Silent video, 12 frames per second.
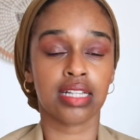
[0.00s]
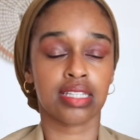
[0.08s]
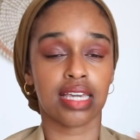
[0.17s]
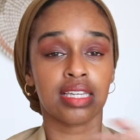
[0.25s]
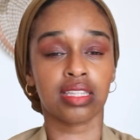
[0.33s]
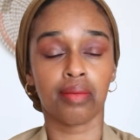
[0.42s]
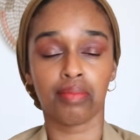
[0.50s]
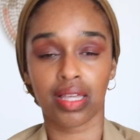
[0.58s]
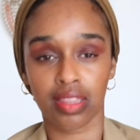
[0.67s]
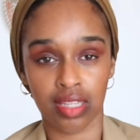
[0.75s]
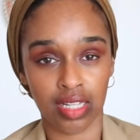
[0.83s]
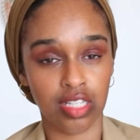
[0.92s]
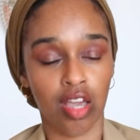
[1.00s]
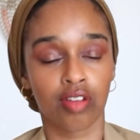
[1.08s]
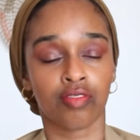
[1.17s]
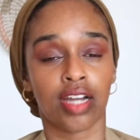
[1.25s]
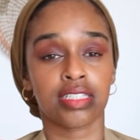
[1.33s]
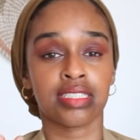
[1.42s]
taking the methods,
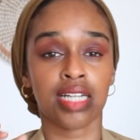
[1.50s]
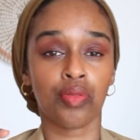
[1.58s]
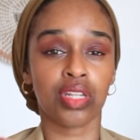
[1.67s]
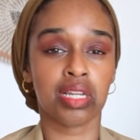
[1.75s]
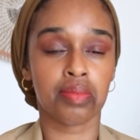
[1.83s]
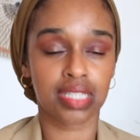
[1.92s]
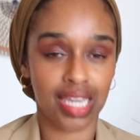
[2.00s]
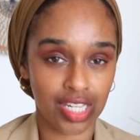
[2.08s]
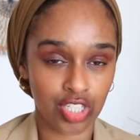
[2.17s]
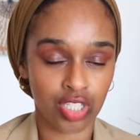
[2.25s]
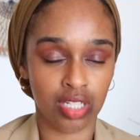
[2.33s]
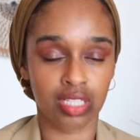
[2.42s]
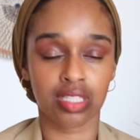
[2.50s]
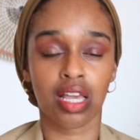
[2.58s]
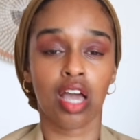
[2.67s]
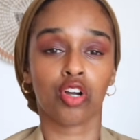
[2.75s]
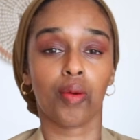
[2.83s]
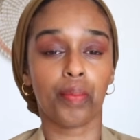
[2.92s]
writing down the limitations,
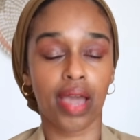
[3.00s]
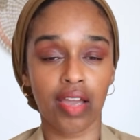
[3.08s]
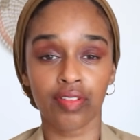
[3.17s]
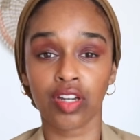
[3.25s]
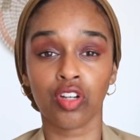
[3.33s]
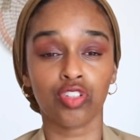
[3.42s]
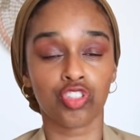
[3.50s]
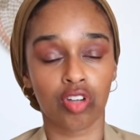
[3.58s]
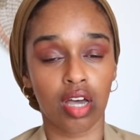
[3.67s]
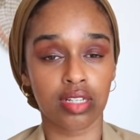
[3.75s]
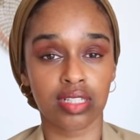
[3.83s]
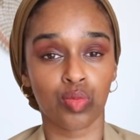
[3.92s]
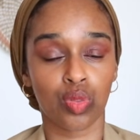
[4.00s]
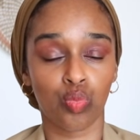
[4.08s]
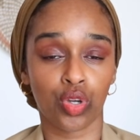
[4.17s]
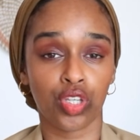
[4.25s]
comparing and contrasting with what